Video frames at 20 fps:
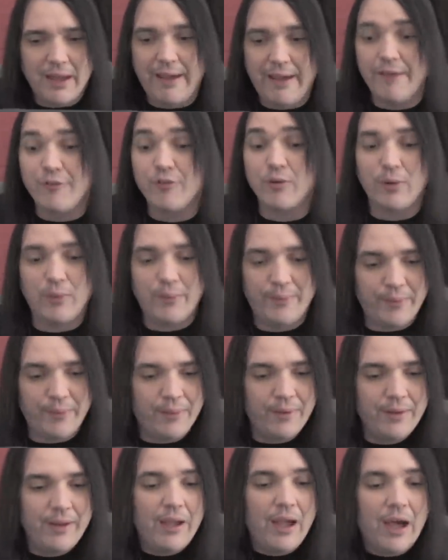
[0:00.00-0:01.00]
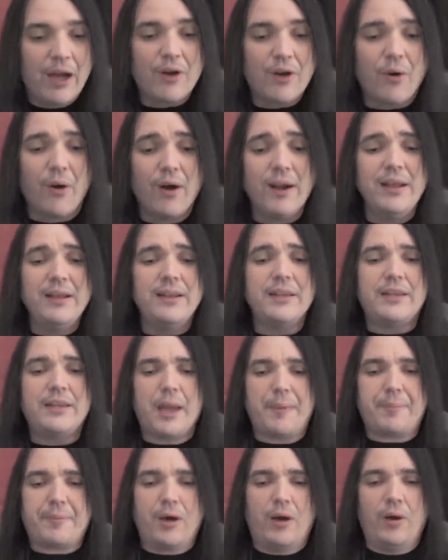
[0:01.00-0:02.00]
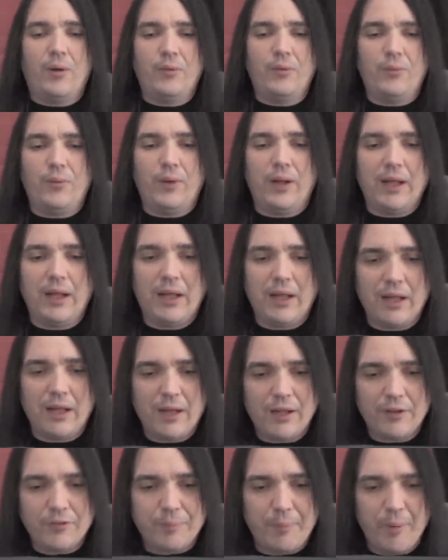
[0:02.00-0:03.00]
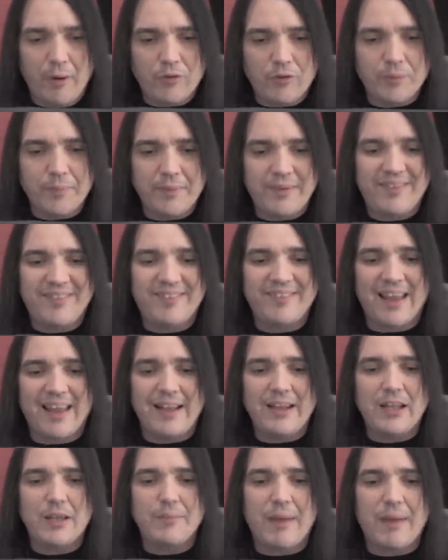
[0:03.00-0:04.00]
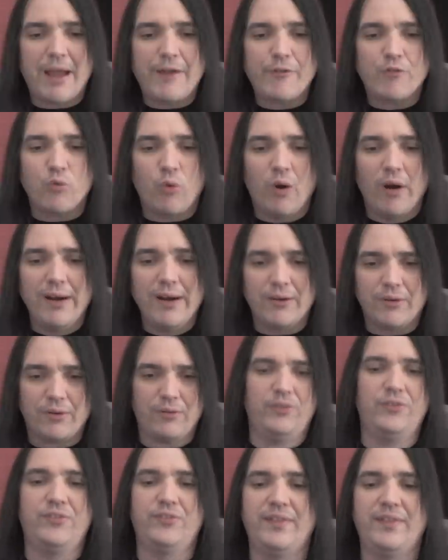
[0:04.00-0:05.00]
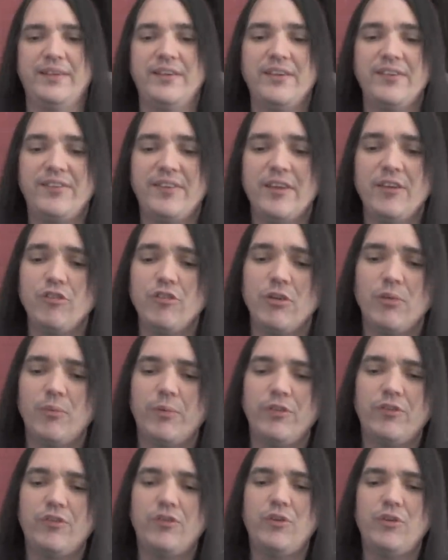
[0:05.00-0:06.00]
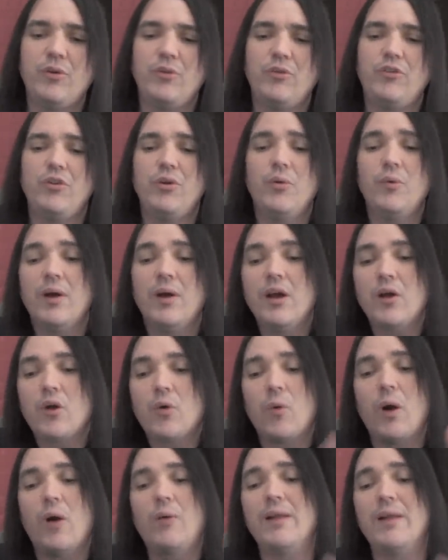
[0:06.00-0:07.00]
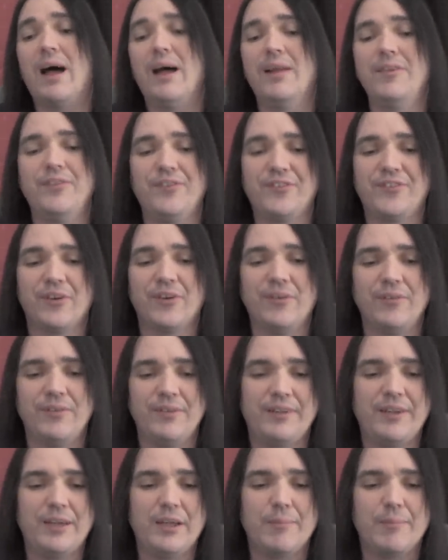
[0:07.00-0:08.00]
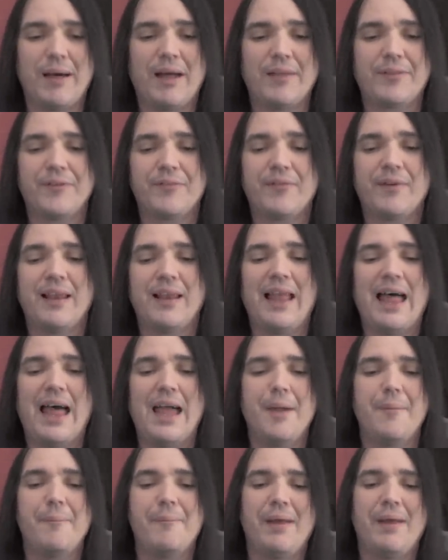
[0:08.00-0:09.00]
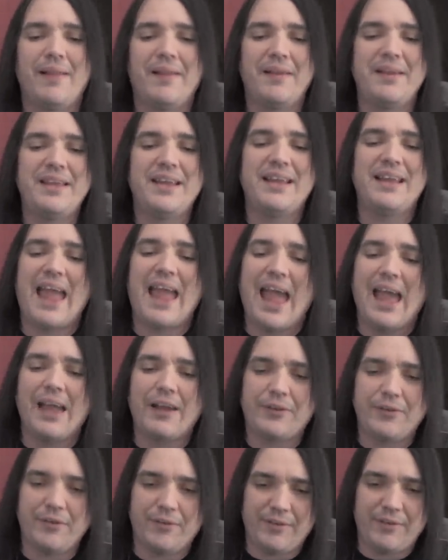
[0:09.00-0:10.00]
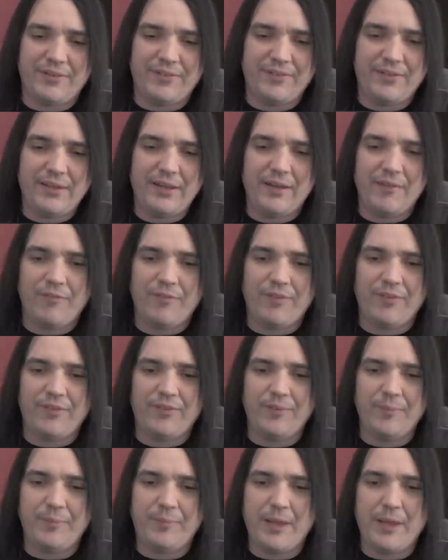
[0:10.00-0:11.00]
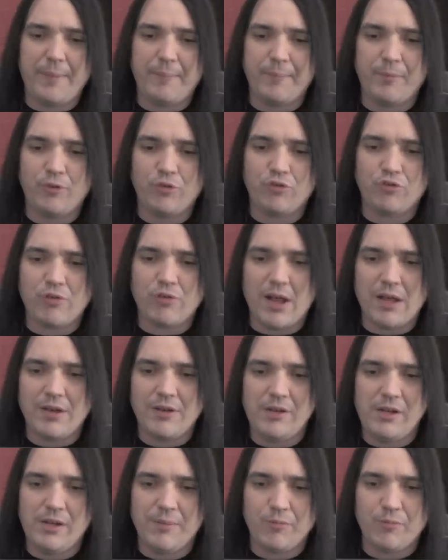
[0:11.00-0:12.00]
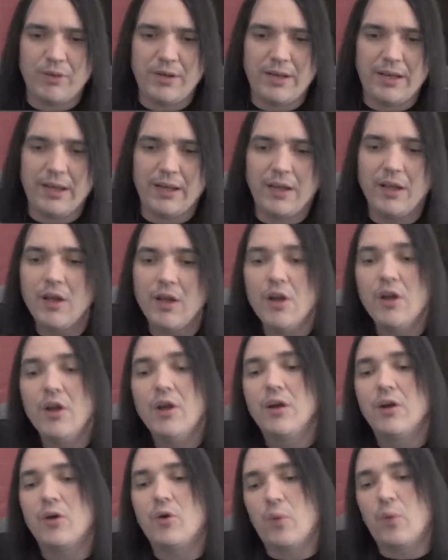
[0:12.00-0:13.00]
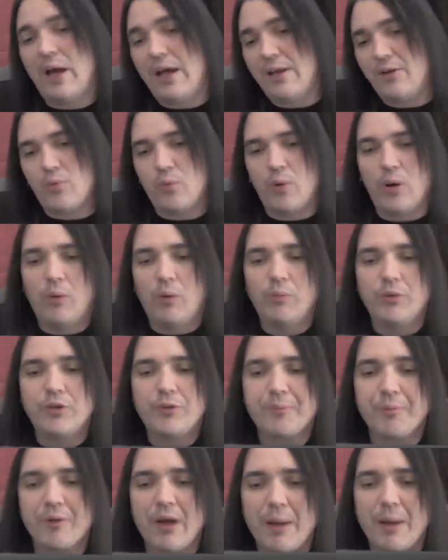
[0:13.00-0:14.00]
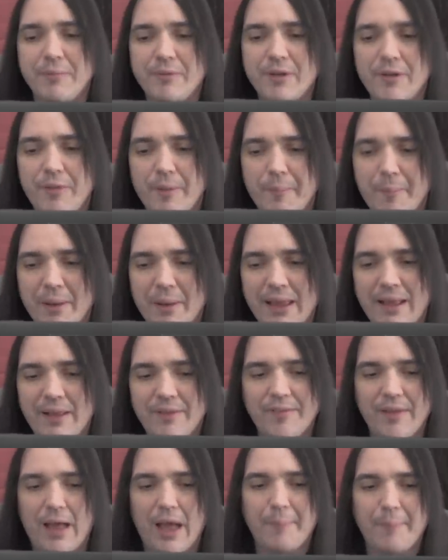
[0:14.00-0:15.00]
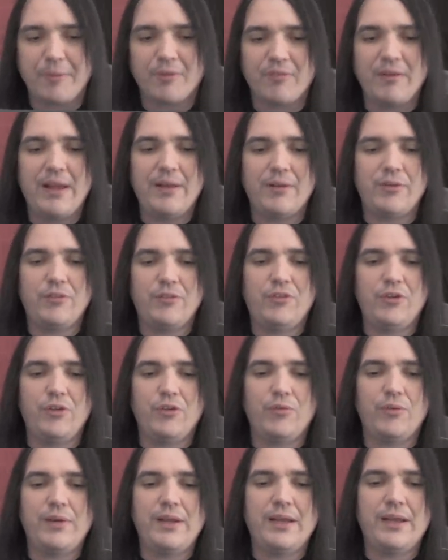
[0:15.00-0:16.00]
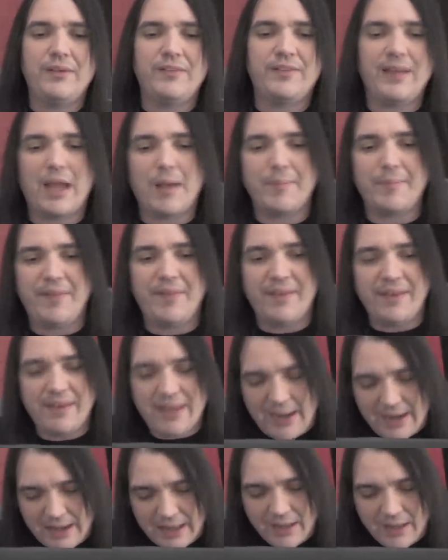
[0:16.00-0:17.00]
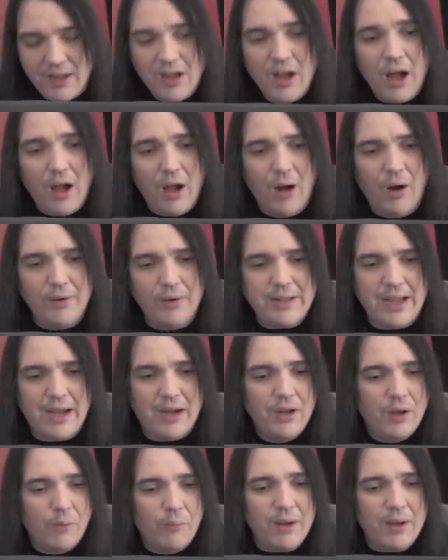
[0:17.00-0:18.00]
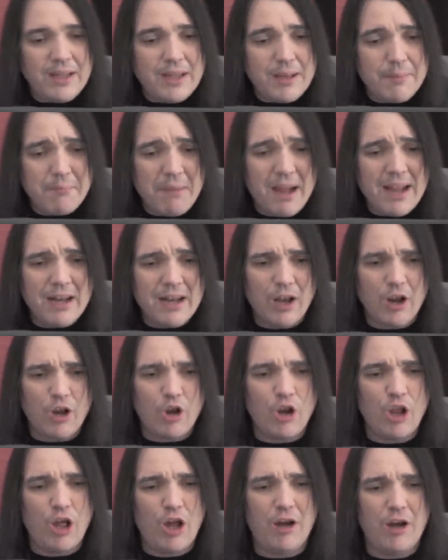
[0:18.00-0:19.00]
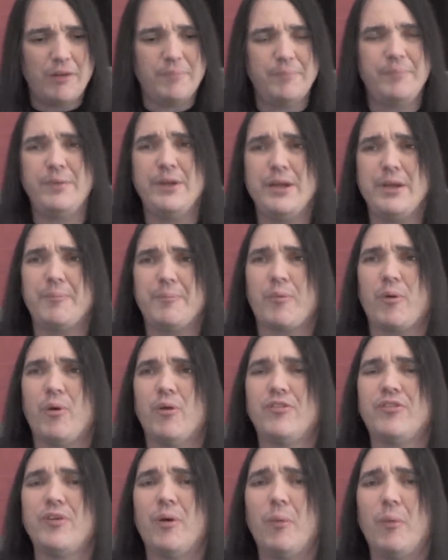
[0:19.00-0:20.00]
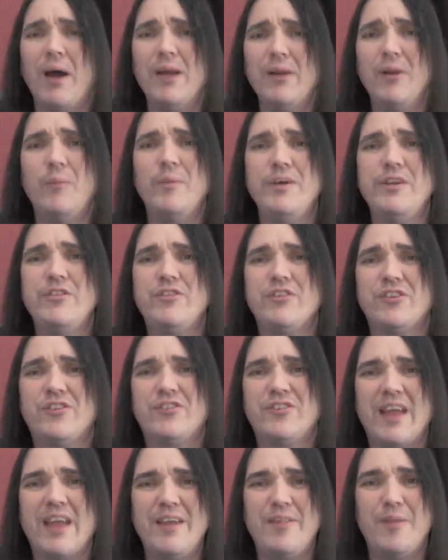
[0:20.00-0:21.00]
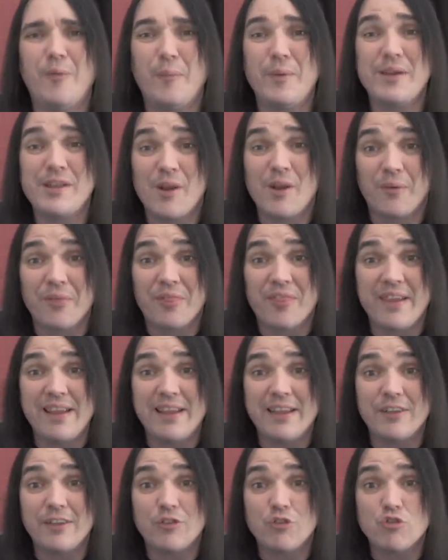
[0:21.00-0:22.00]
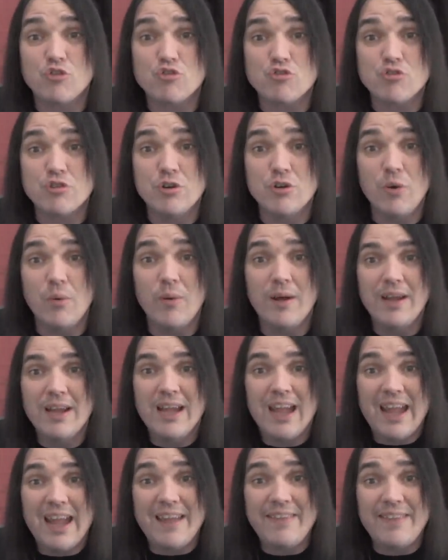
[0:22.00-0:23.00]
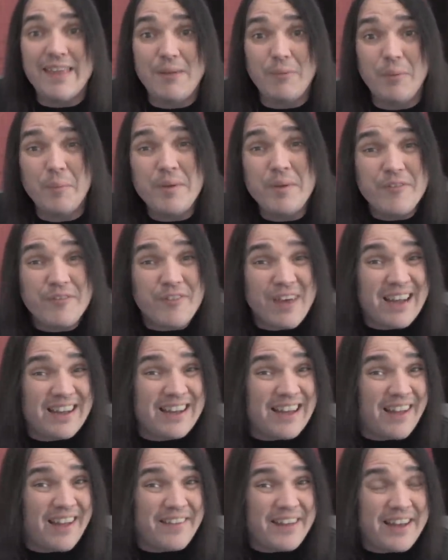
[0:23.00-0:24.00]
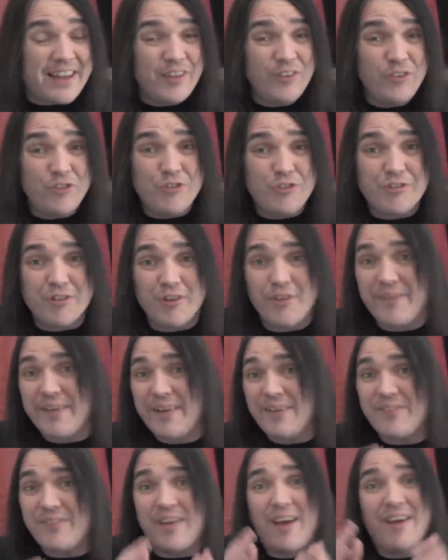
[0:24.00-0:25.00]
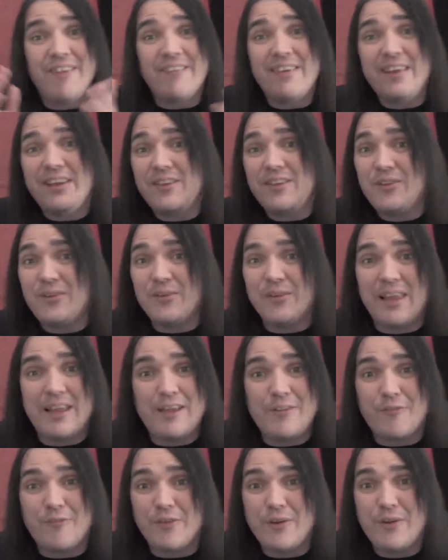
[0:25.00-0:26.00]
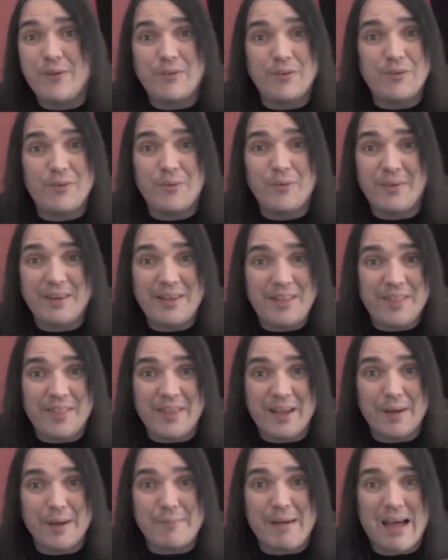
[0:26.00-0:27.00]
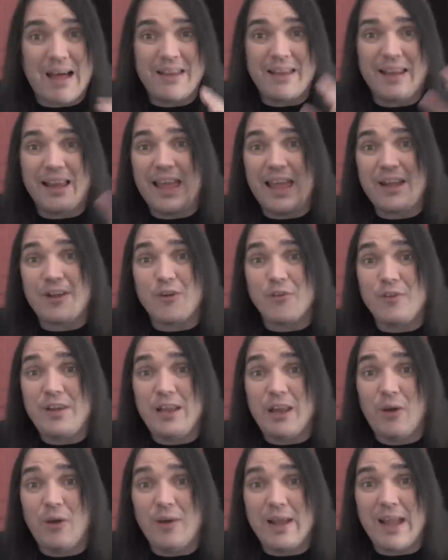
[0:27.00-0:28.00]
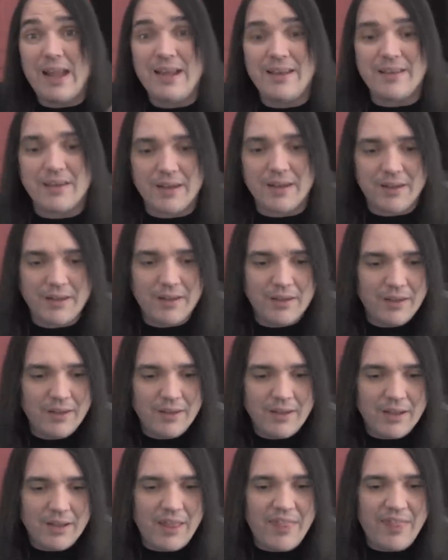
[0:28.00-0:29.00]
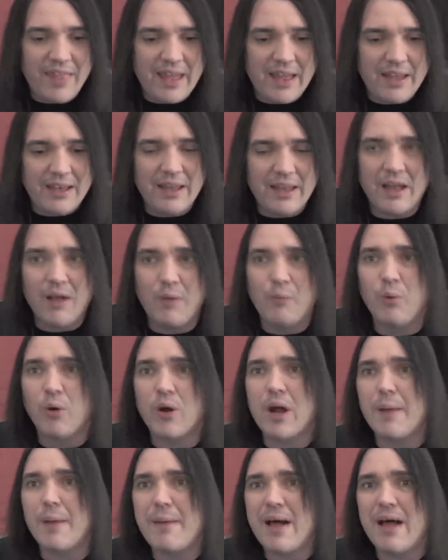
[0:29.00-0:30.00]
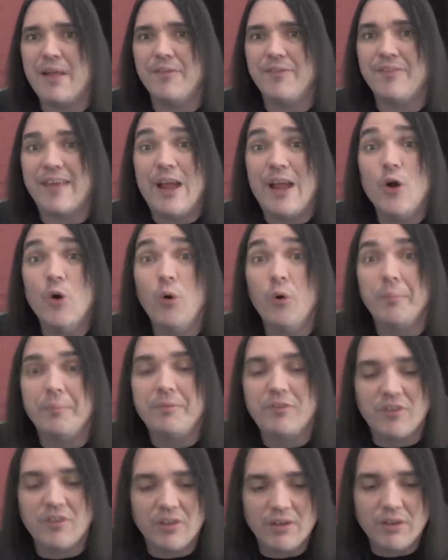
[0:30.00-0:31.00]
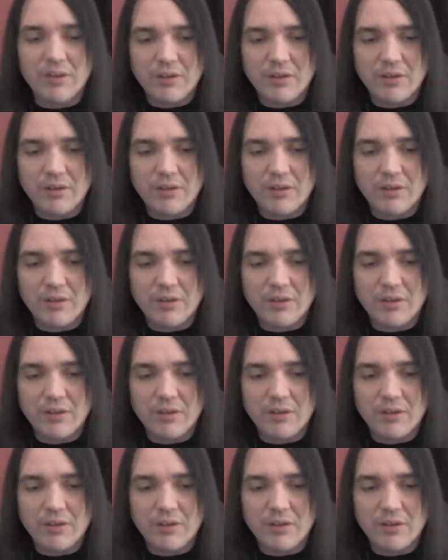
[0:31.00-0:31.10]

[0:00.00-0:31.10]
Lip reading: Ever loyal. According to TEPCO, spokesman cited by Reuters, the decision was due to, quote, uncertainty about the reliability and accuracy of the September strontium reading, unquote, which prompted the plant's operator to re-examine the data. Oh, yeah, well, it might alarm people, so why don't we just say that we don't think it's true? And then when we find out it is true and it's already too late for you to do anything about it, like relocate, then we'll come out and say, oops.